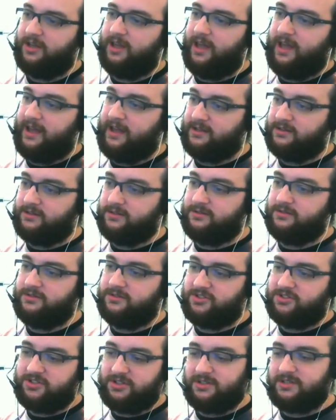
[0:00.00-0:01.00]
and
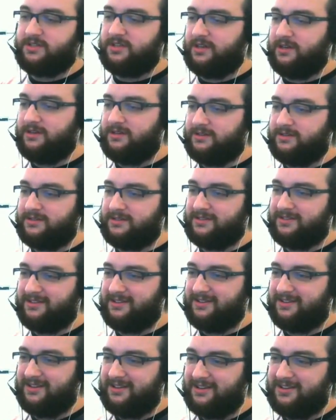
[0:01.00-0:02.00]

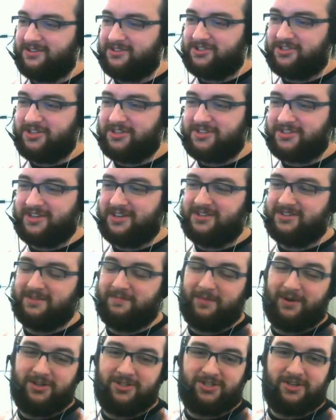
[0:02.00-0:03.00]
she says a
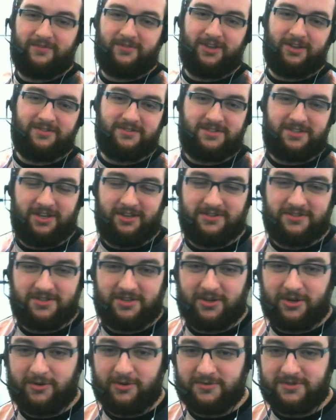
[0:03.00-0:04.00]
bunch of
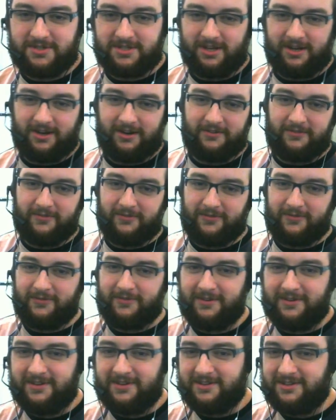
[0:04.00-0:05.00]
nonsensical stuff.
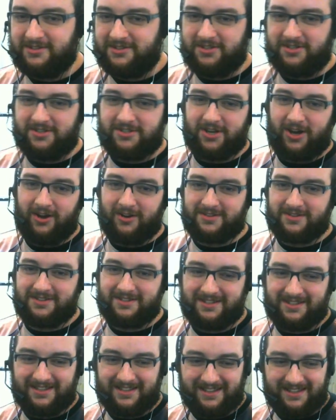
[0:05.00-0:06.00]
She
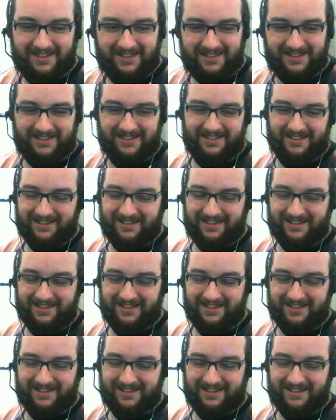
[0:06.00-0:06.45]
says like,